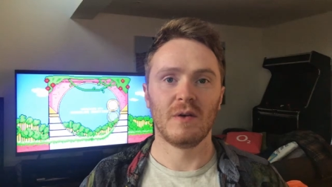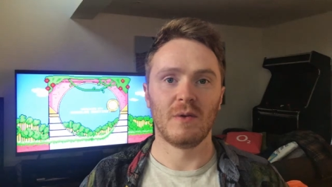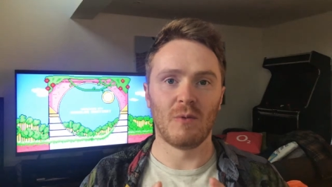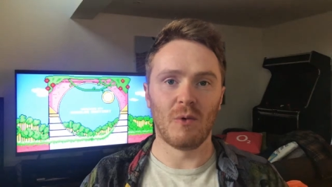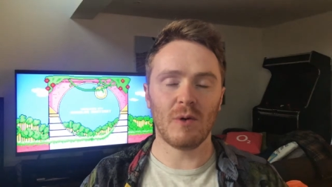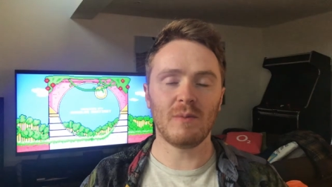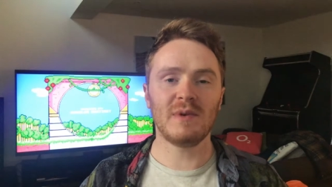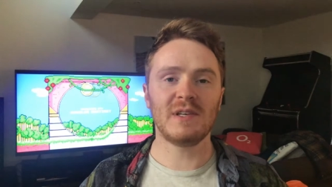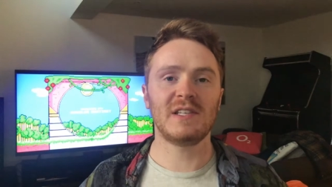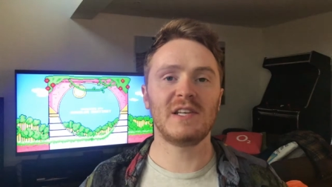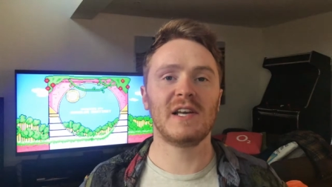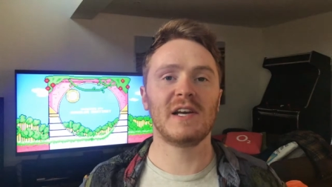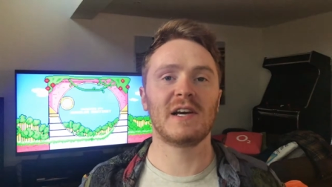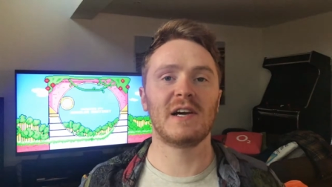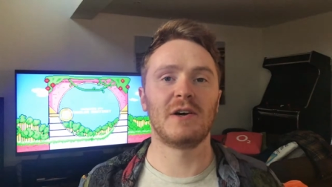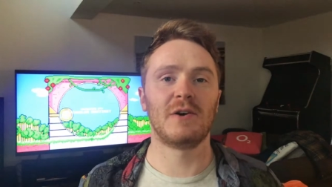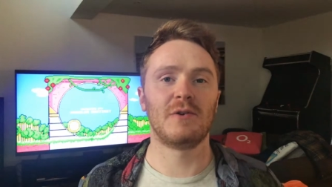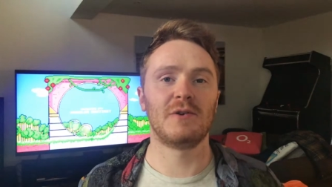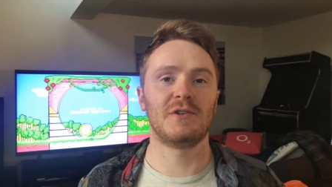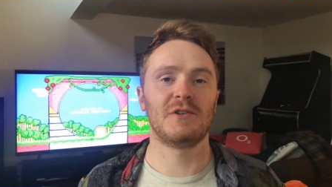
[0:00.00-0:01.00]
One mistake
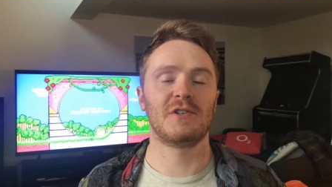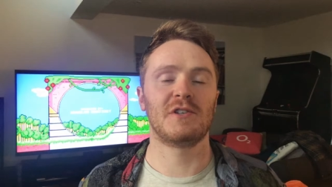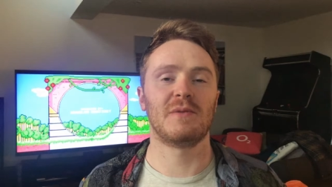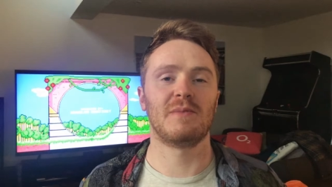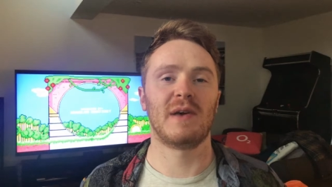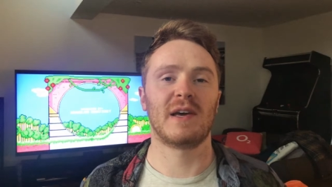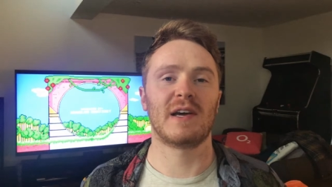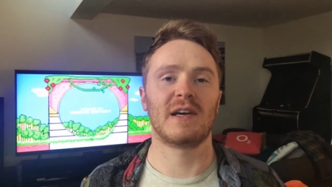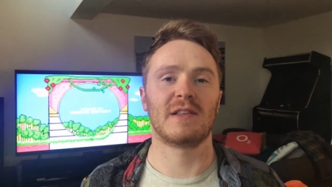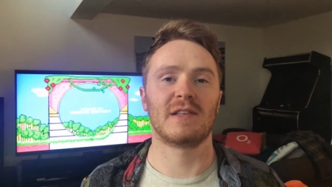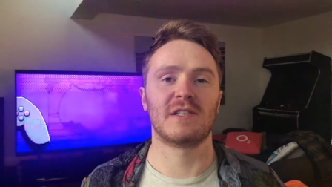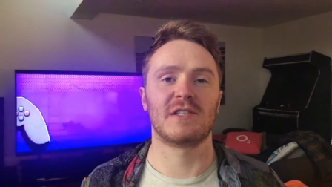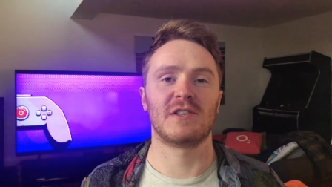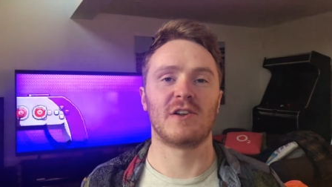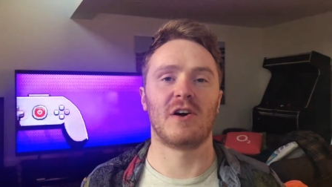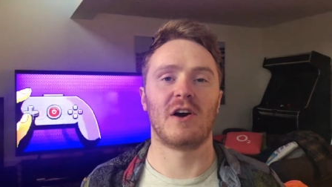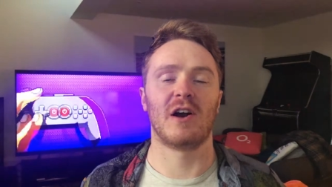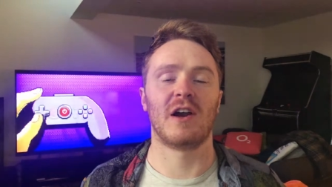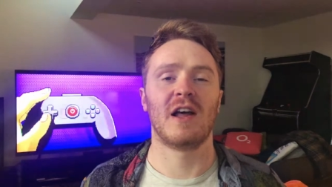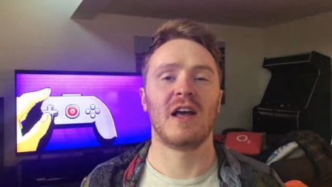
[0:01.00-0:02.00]
I always used to make at the
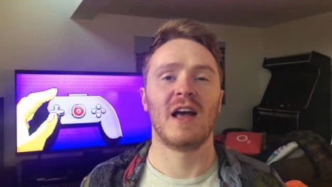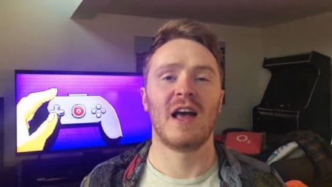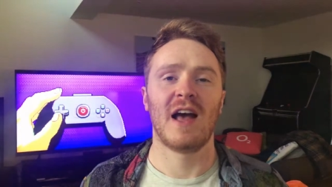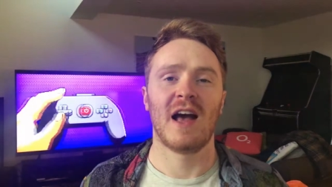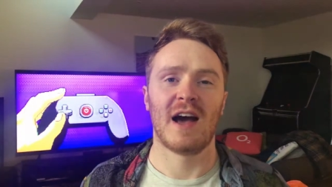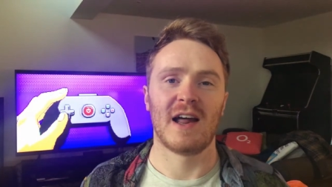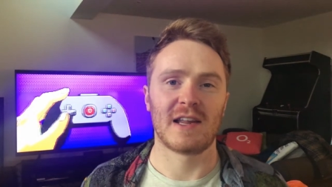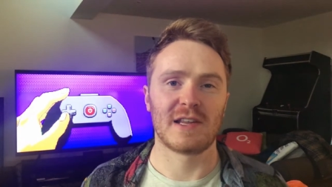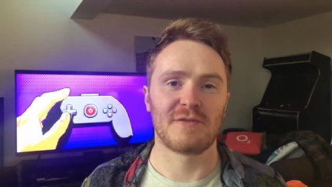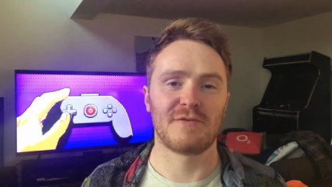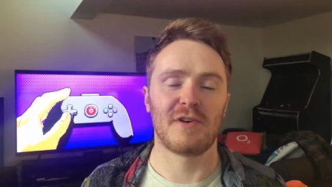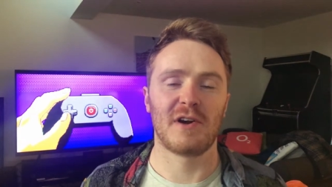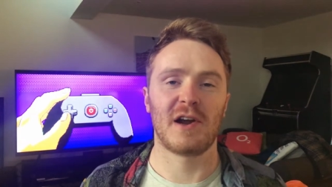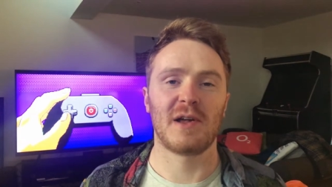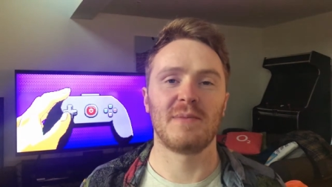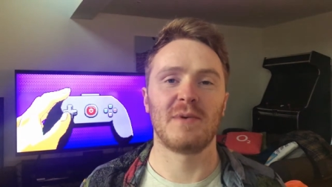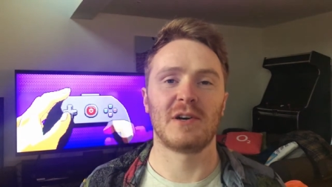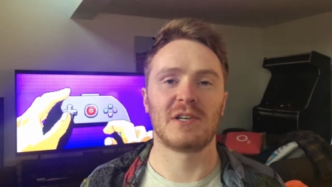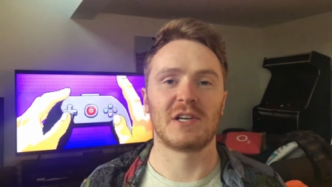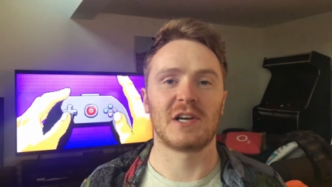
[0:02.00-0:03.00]
start, and it's very
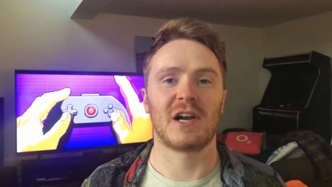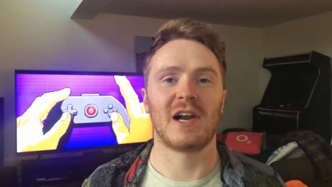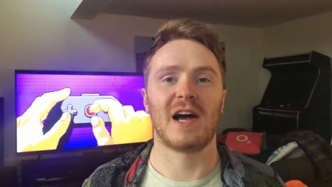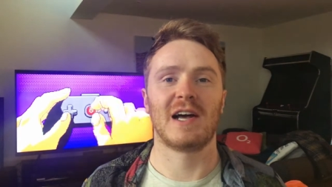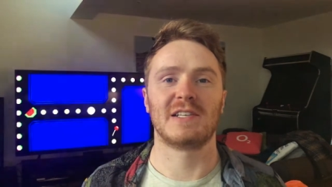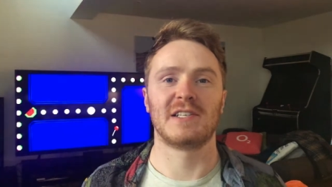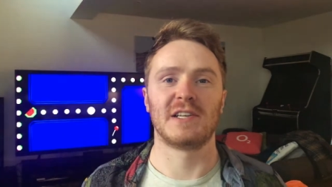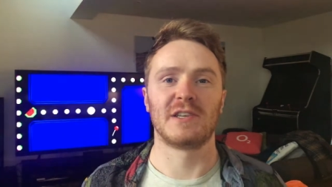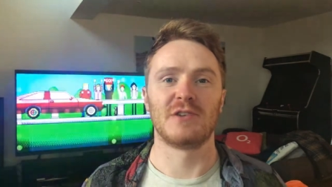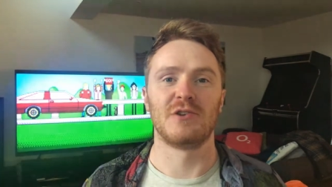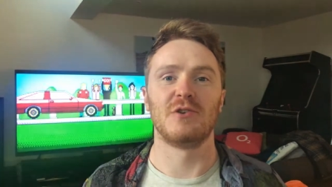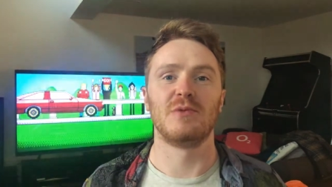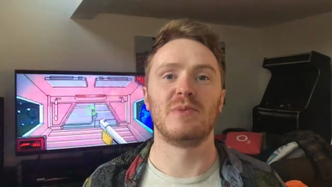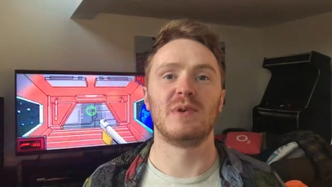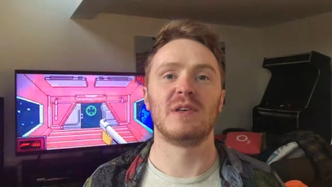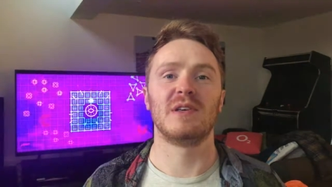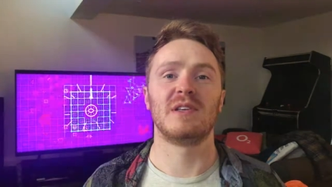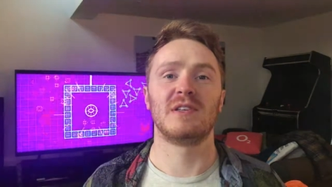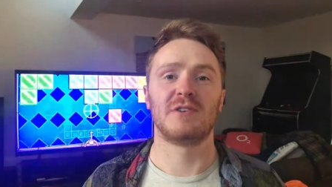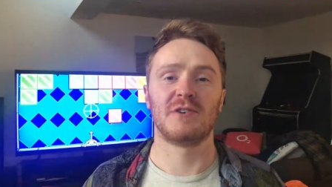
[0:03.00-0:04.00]
much a classic
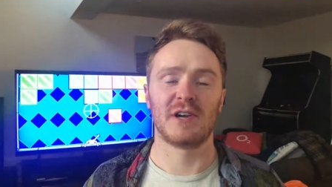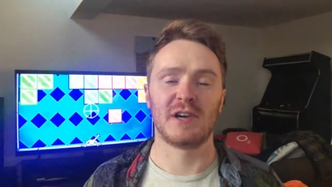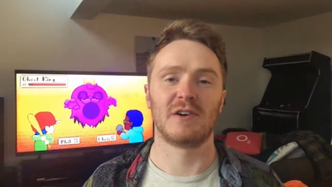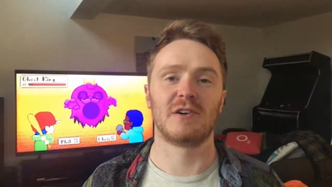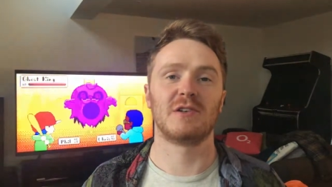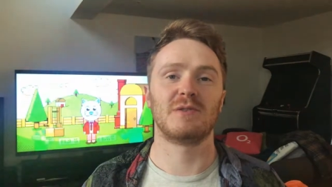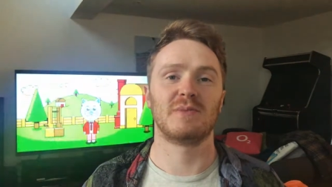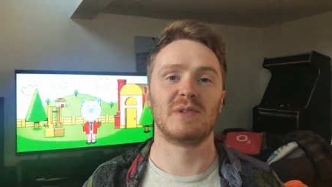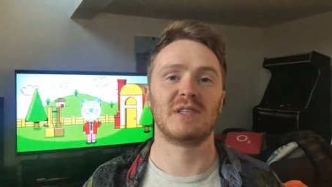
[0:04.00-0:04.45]
newbie trader's